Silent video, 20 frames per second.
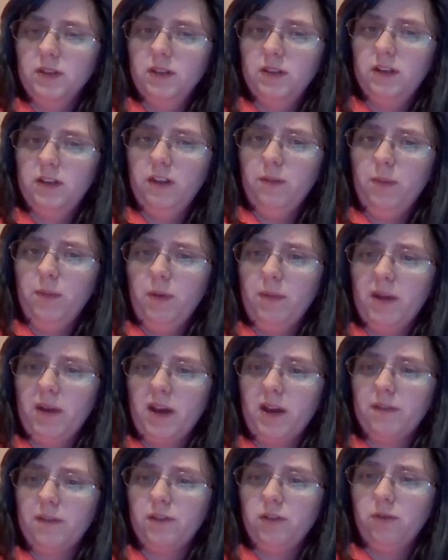At the moment I
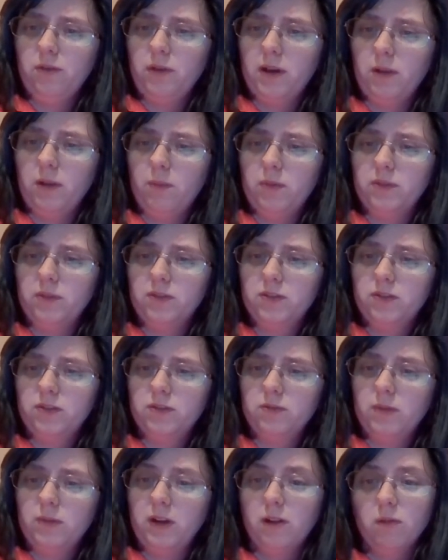have 2 helpers,
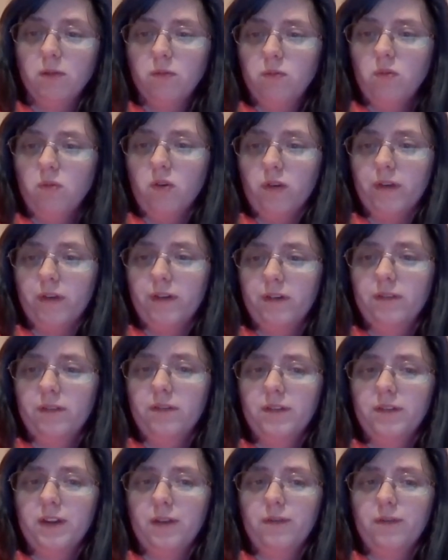well, 1
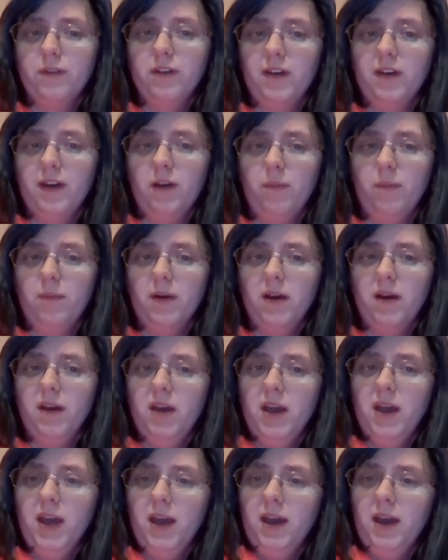definite helper.
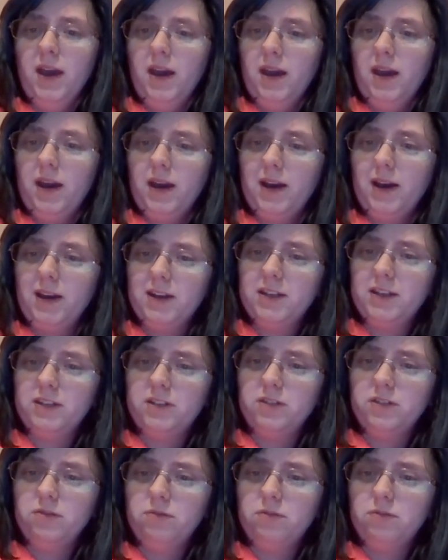I need
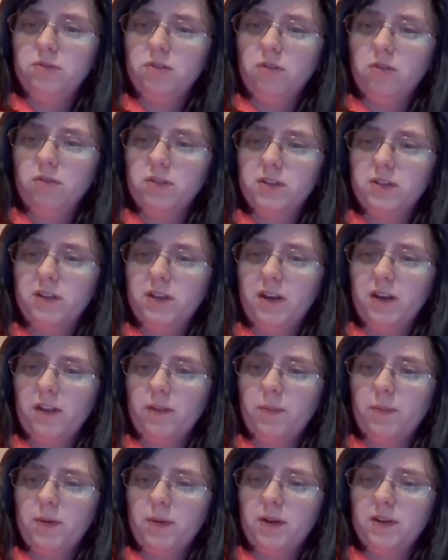to talk to the other
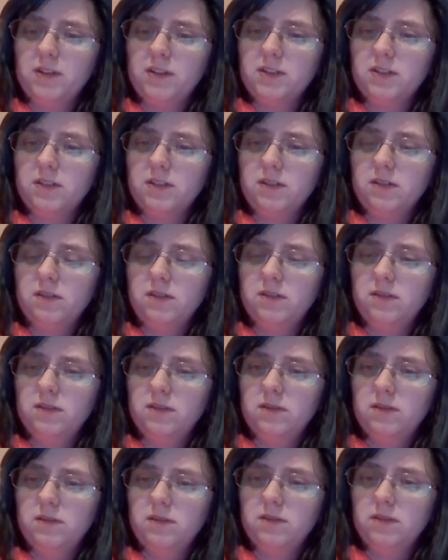person
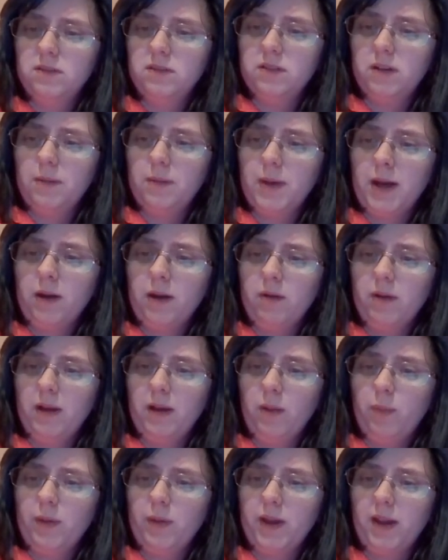about
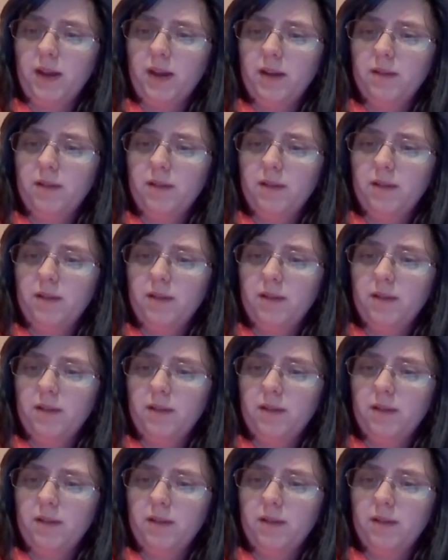helping.